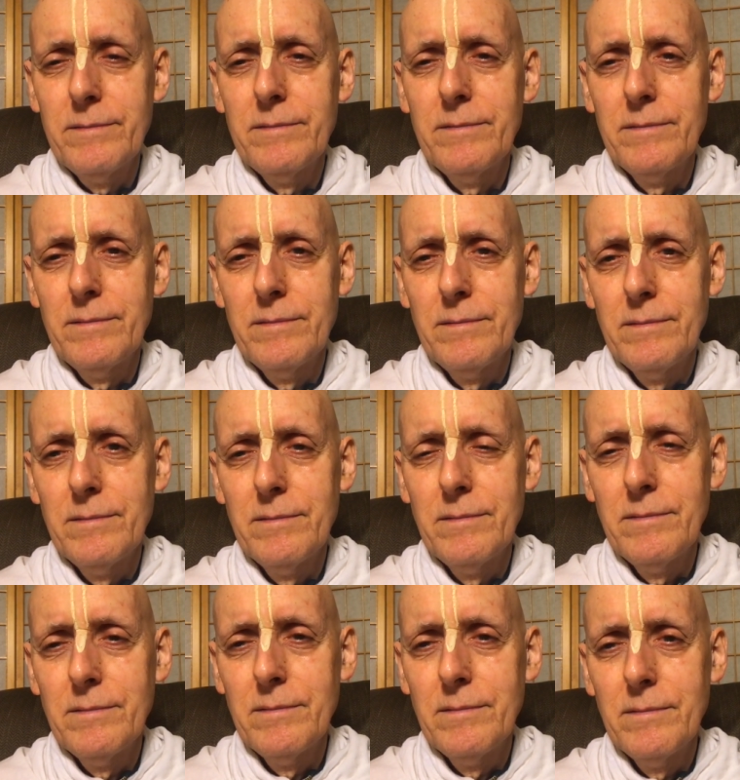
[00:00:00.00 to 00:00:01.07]

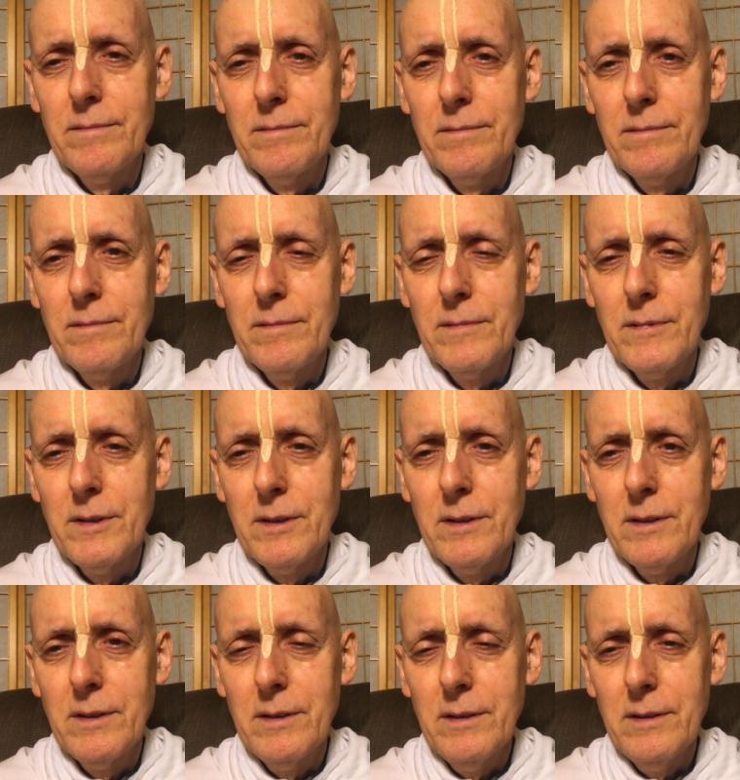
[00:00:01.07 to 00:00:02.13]

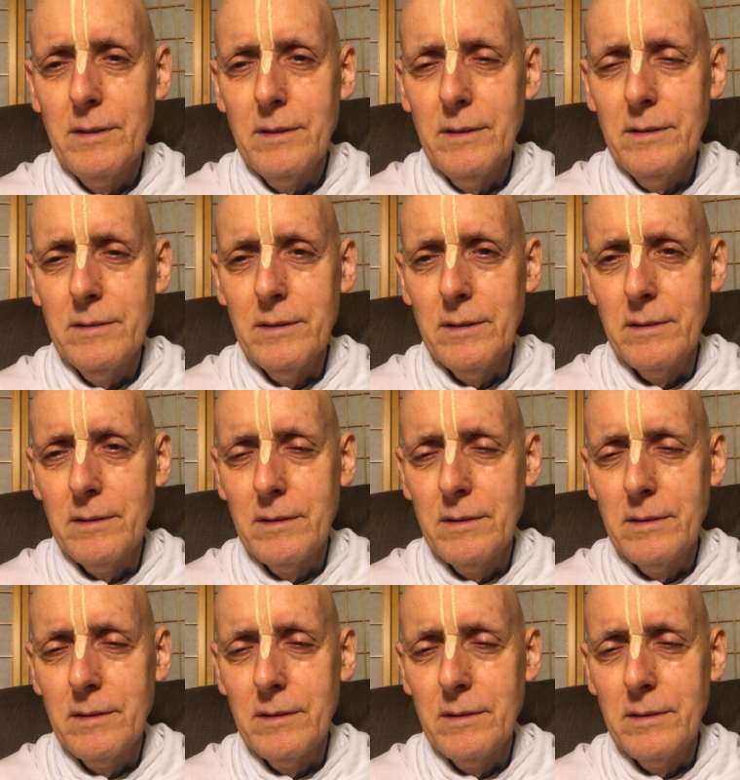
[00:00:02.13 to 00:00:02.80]
(no one is talking)